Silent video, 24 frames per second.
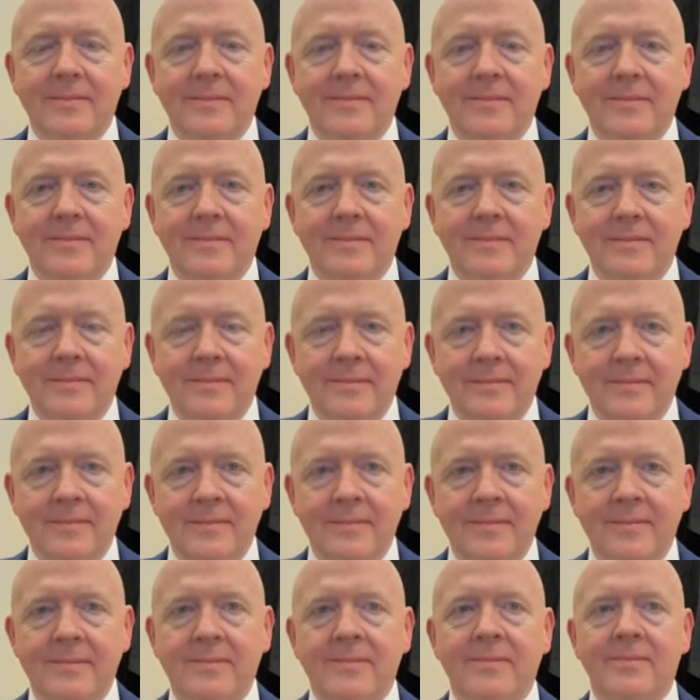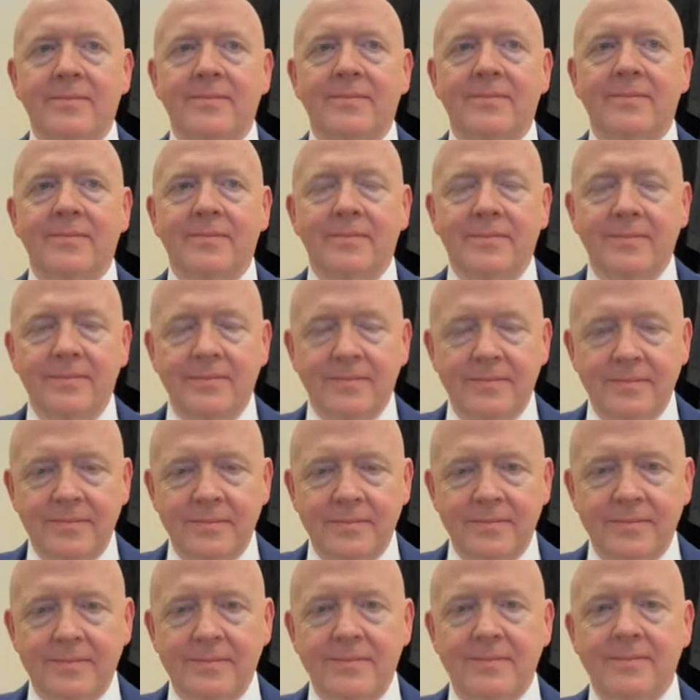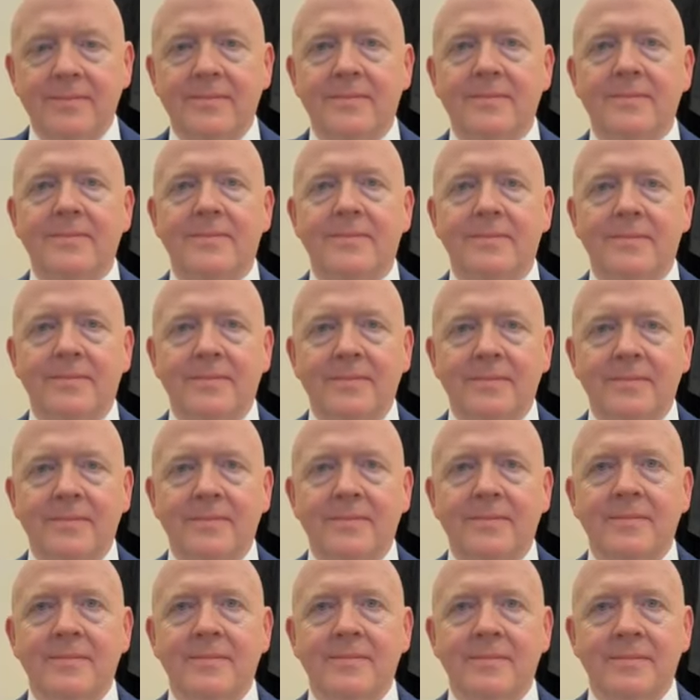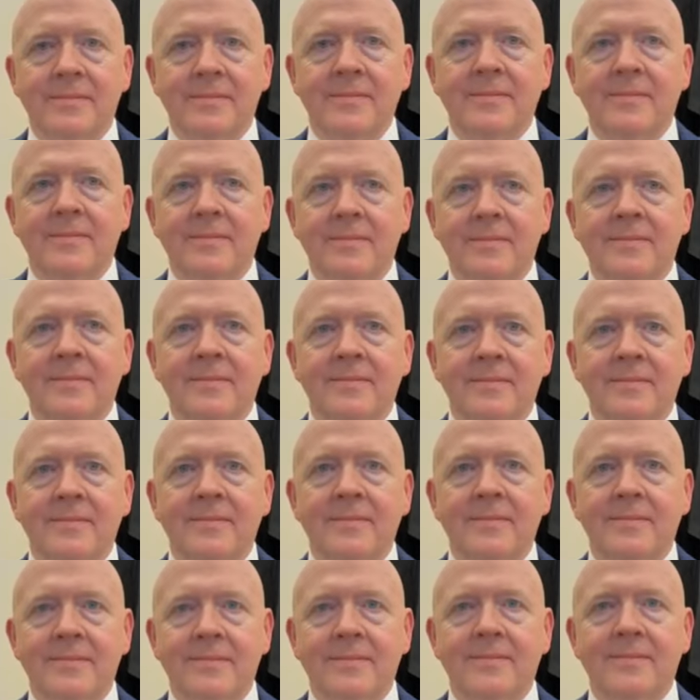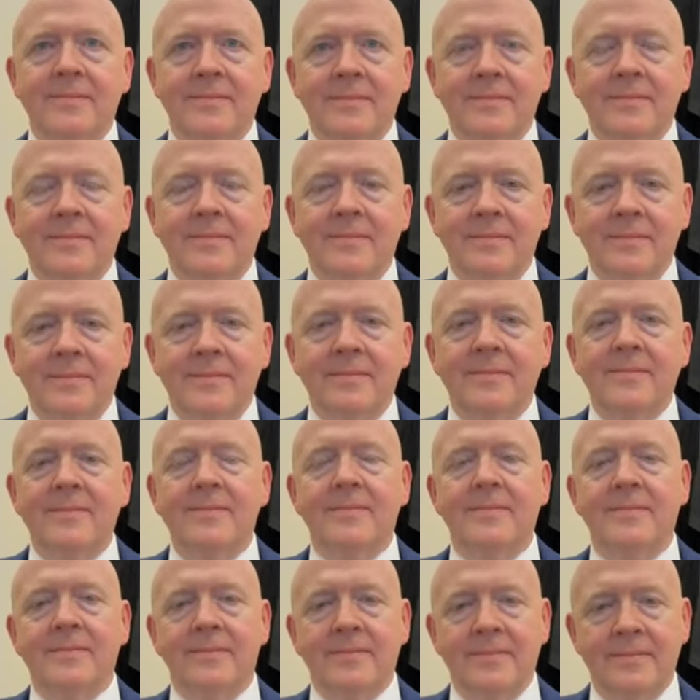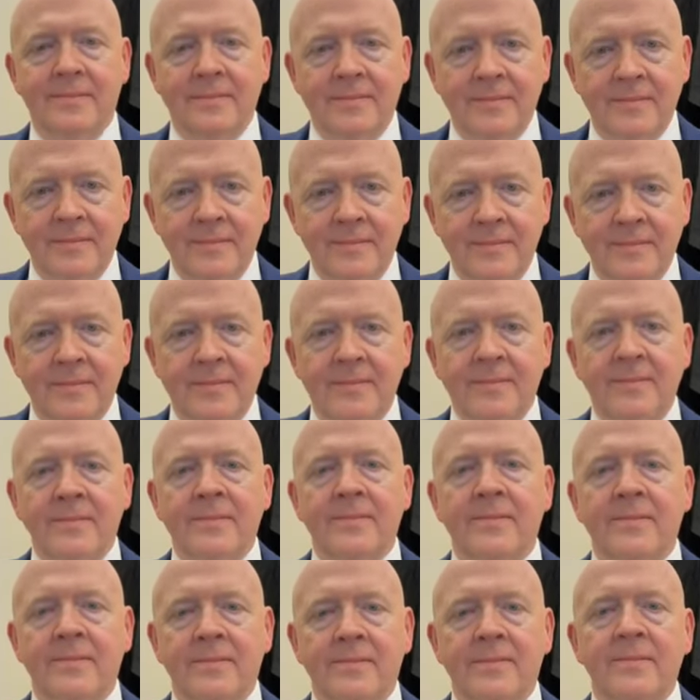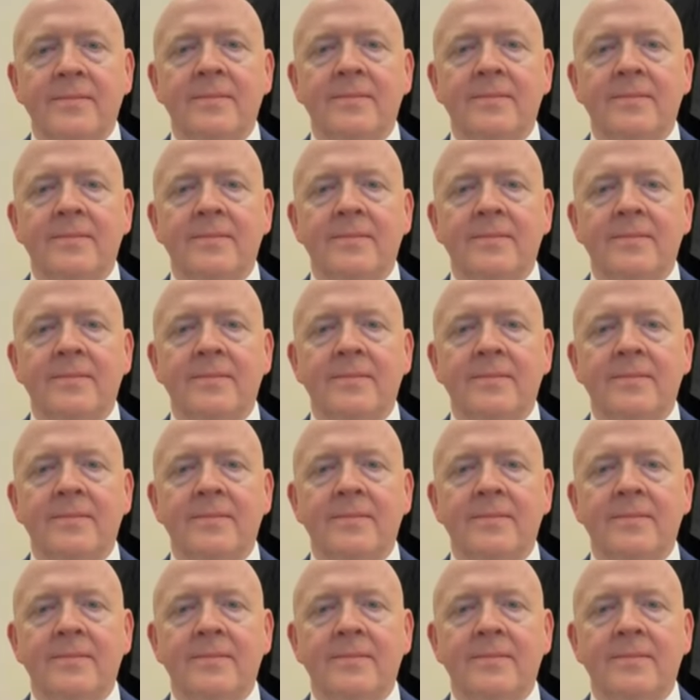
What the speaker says: The person shown says nothing.